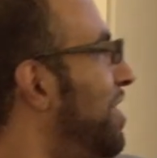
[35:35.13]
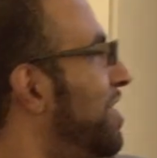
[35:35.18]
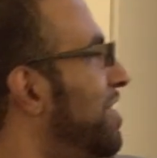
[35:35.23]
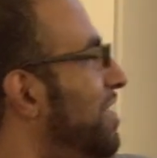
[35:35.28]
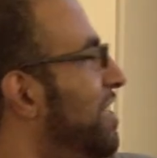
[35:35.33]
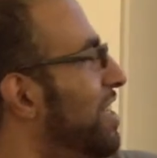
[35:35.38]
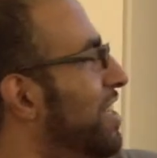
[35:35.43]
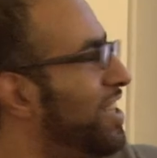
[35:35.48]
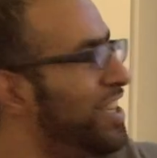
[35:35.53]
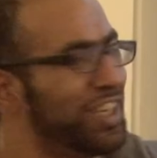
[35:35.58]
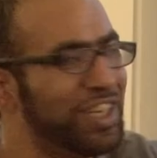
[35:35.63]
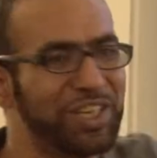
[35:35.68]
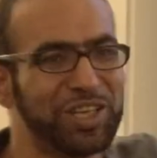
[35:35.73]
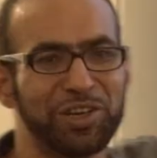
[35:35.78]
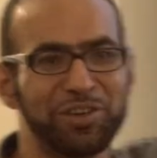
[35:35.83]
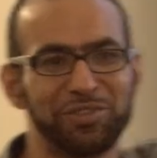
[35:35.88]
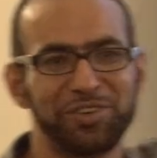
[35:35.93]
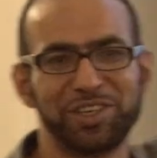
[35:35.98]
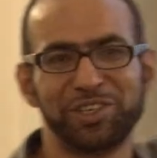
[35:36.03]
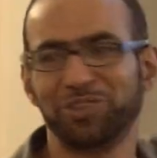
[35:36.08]
her,
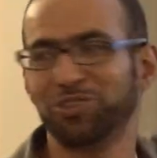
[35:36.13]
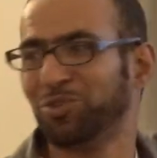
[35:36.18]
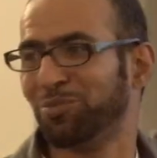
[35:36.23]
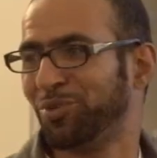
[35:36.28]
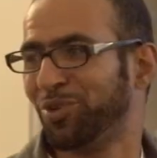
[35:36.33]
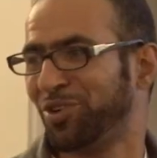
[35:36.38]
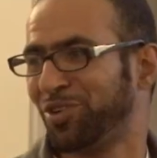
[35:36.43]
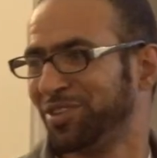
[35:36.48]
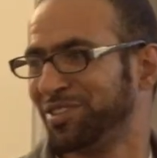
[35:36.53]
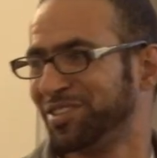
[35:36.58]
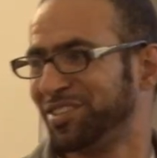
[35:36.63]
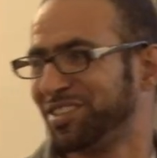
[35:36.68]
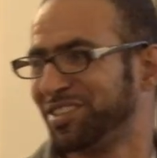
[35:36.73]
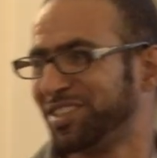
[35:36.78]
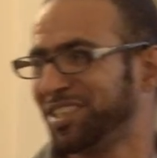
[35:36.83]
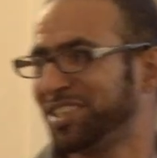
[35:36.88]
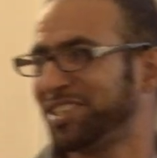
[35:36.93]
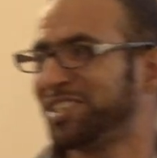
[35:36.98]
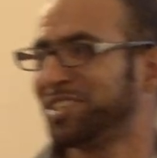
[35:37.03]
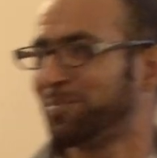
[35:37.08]
of a newborn.
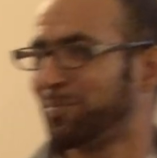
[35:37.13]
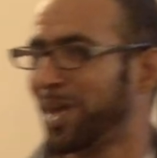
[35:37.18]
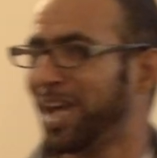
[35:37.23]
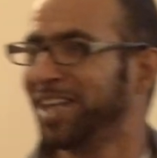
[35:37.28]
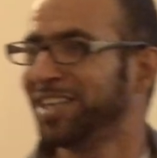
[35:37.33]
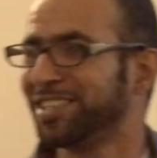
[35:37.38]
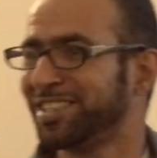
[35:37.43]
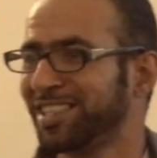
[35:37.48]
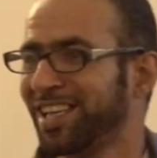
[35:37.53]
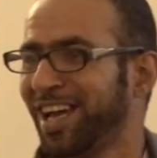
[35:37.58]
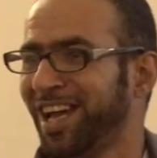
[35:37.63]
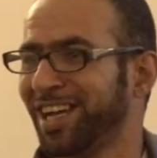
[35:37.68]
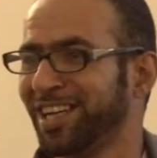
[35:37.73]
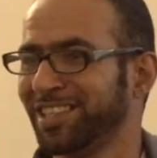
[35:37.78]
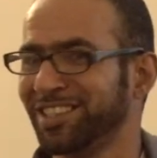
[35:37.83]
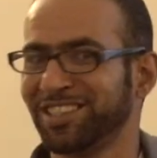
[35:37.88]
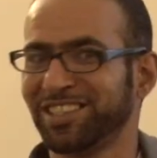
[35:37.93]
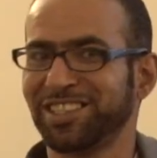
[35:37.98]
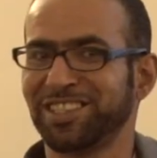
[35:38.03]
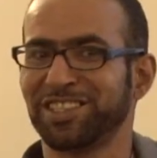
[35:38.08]
This is Palestine,
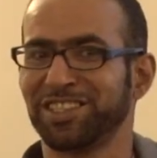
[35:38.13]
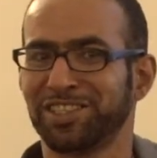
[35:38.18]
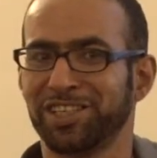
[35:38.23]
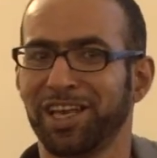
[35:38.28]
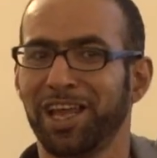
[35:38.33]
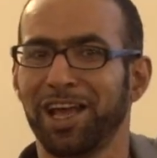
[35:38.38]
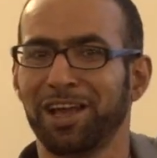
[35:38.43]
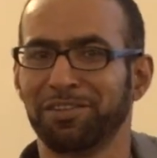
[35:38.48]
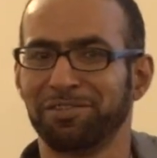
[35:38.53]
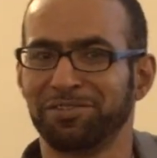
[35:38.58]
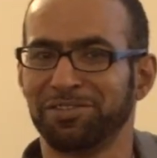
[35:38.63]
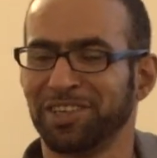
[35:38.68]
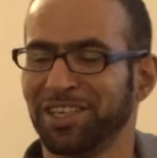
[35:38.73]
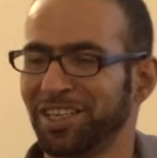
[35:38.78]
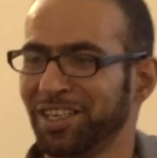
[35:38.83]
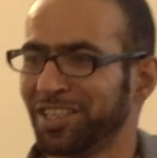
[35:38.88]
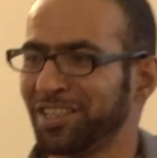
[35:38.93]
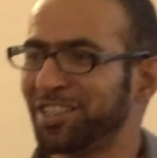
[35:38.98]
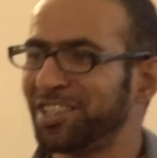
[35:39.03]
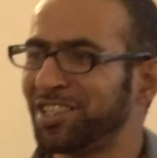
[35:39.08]
this is love.
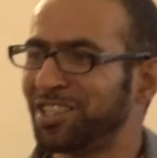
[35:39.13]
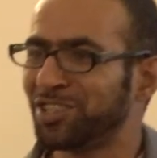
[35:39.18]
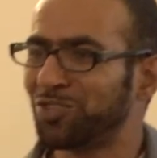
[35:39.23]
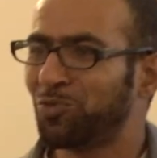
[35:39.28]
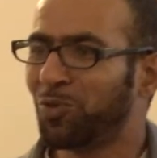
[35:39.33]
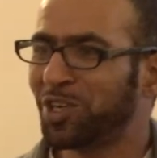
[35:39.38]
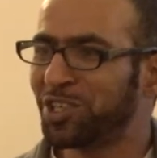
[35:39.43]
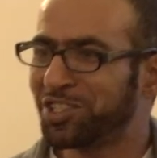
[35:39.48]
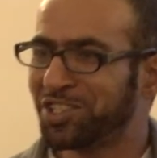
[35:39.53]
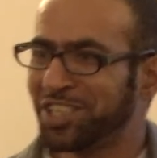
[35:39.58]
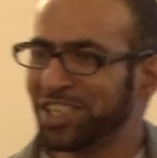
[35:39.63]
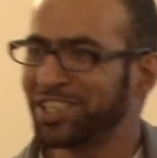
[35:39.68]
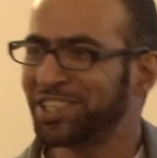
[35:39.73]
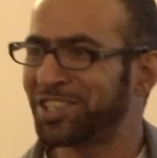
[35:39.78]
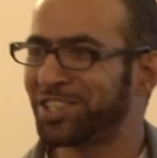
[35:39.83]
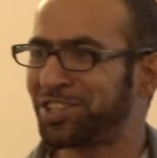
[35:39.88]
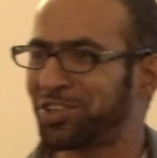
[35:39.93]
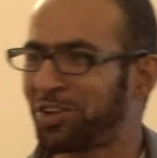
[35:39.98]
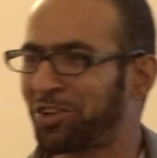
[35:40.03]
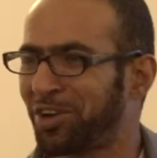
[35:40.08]
This is where
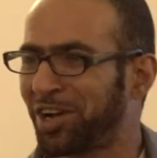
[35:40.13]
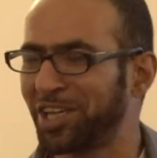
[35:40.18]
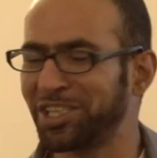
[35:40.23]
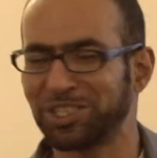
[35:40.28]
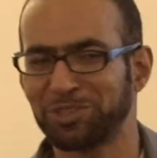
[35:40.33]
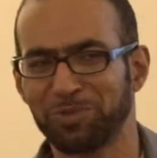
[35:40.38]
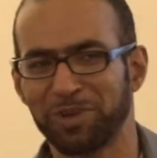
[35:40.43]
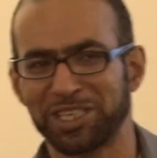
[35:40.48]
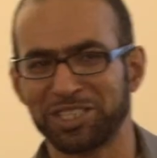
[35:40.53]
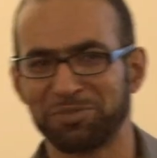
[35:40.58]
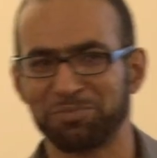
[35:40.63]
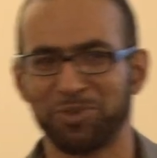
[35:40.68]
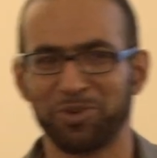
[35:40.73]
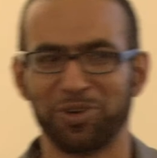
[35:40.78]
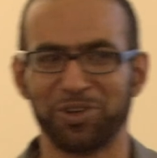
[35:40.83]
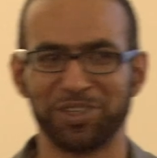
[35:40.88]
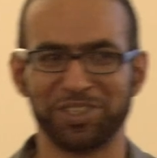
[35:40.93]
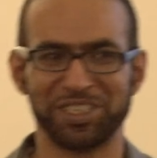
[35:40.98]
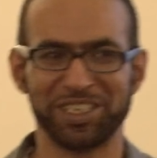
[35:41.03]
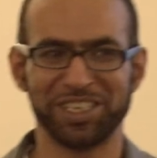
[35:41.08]
Jesus Christ was
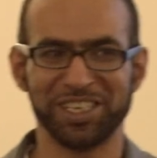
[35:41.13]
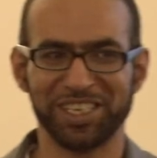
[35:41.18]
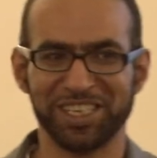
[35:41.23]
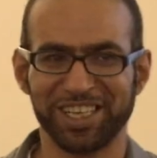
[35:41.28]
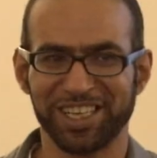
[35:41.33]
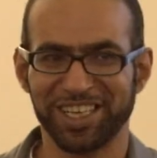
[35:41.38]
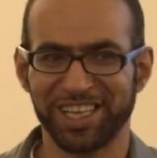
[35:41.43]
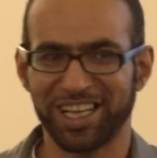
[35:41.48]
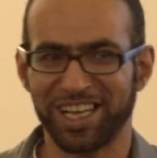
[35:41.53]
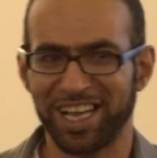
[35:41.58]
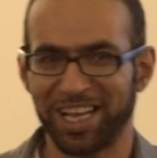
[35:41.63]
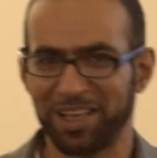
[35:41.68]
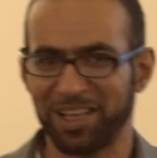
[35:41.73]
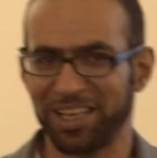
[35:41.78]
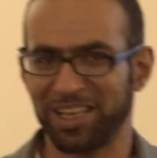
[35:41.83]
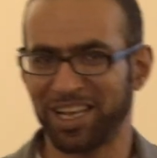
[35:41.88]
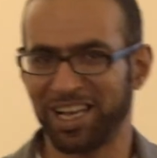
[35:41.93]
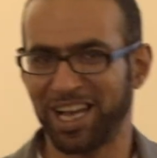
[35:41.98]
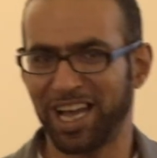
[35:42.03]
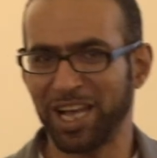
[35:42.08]
born.
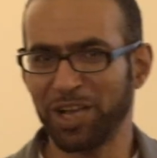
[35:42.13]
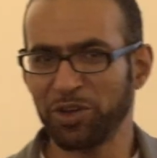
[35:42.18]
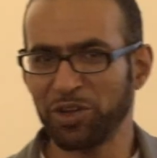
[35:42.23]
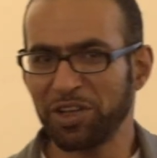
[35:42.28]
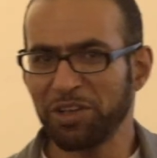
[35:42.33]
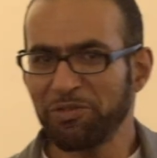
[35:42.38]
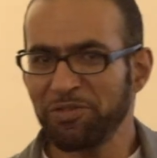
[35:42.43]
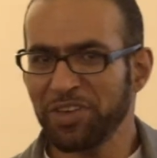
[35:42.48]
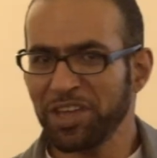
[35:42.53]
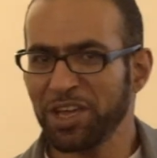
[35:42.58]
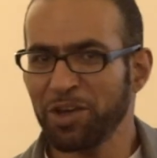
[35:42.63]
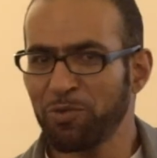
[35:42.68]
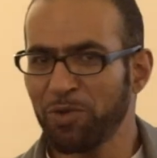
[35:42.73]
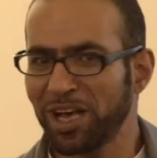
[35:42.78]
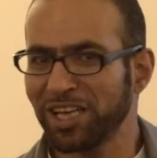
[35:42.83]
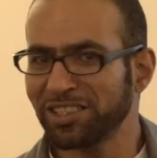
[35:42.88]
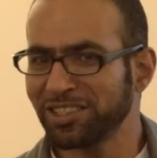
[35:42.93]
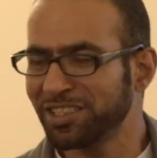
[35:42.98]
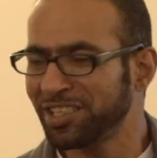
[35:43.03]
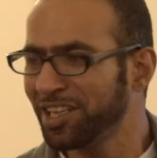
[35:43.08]
I, if he
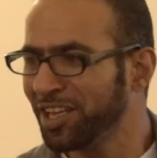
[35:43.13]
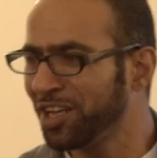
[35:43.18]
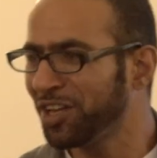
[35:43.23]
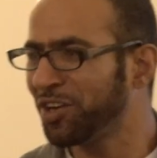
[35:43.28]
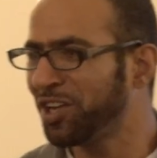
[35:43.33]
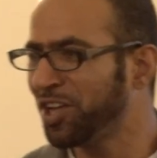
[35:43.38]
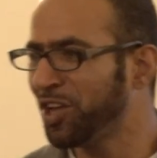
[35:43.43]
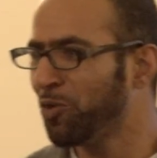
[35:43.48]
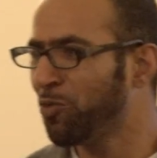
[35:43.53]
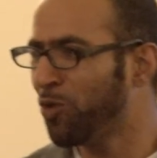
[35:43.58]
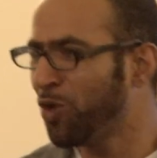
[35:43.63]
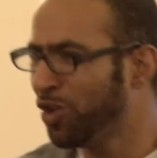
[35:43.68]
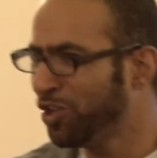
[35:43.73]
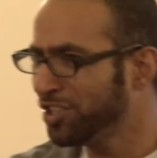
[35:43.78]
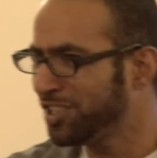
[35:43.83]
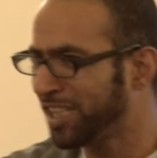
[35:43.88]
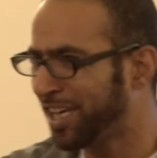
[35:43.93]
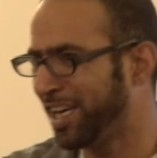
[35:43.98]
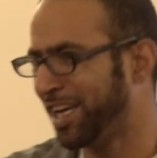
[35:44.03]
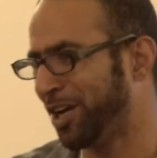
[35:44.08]
was here, he
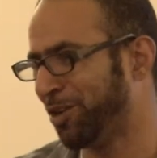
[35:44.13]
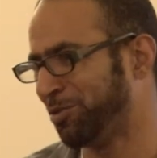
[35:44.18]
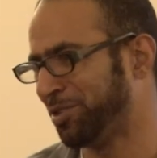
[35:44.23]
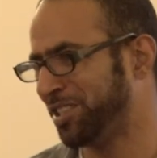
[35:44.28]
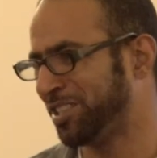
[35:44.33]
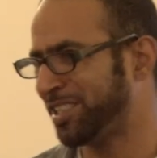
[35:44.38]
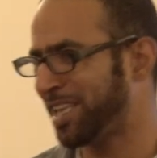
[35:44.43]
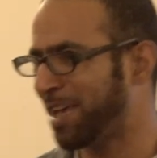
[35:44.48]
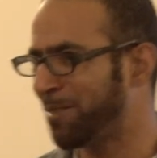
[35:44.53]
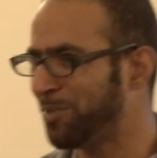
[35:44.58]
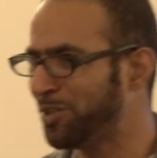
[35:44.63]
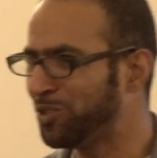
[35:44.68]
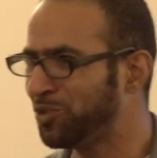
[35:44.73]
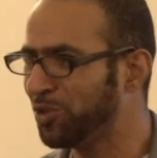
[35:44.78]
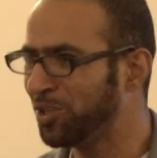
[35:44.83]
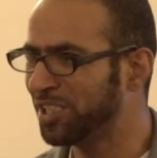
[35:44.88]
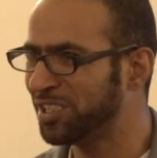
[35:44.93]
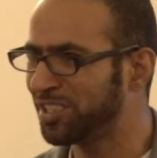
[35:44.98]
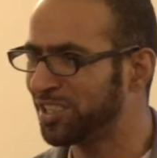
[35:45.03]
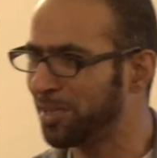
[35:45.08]
wouldn't allow this happen
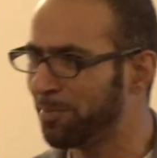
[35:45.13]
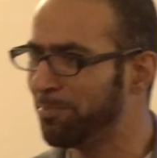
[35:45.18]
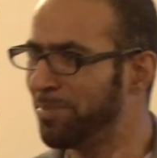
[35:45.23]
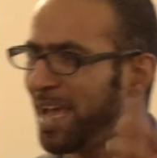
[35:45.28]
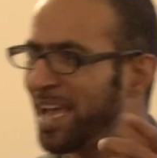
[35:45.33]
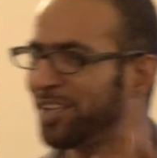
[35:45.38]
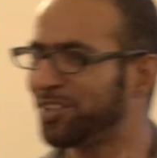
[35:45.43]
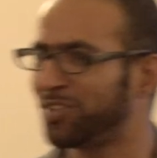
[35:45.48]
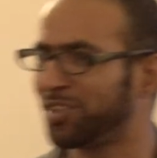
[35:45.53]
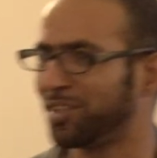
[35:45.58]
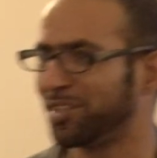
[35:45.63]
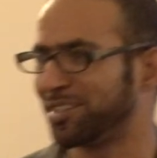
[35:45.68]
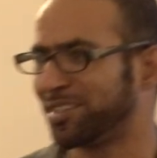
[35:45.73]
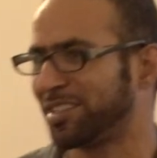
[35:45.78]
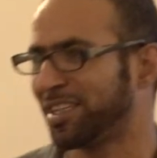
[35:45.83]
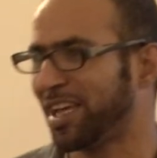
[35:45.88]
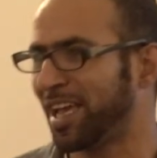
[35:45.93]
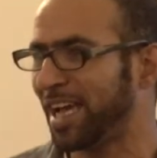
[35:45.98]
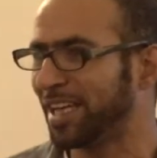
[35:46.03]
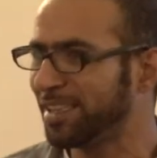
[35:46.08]
to his
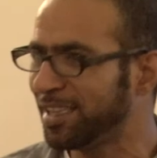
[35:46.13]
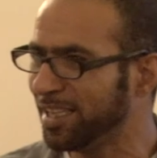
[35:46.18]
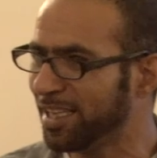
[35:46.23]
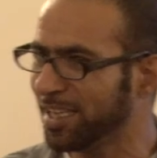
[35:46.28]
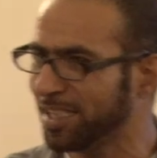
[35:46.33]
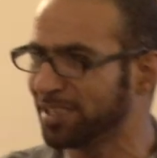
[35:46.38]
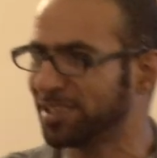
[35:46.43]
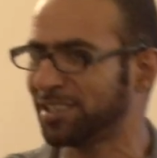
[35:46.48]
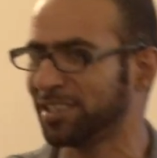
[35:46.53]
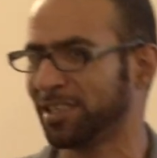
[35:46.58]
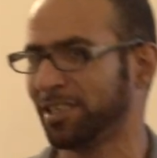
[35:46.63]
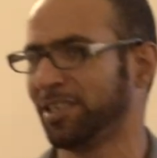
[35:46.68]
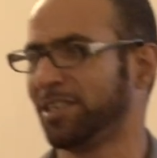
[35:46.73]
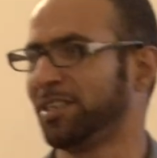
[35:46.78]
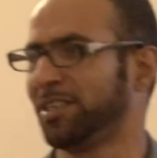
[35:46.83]
compatriots, at least